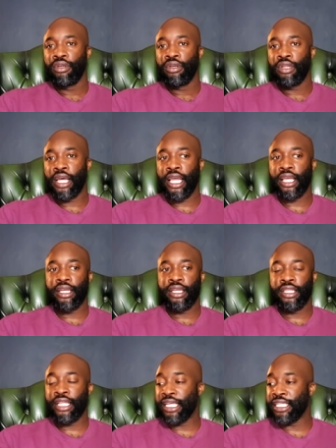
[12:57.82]
Like,
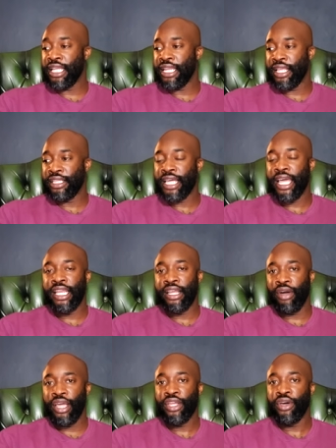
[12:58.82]
is, it, is that it
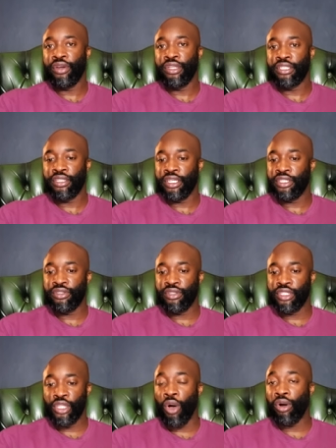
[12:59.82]
now? Eddie Hearn is, is,
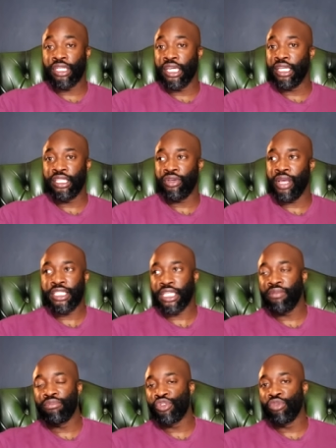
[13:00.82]
is locked in, so he has to
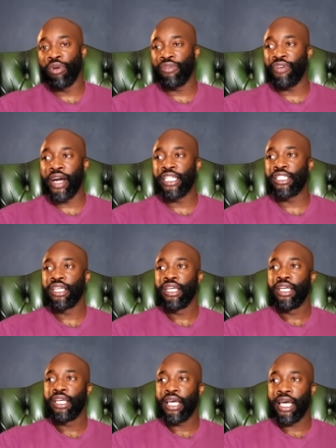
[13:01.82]
give him two more fights
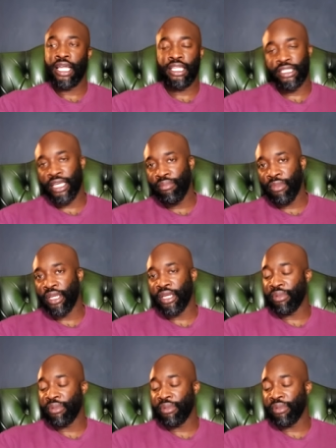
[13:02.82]
at the same money.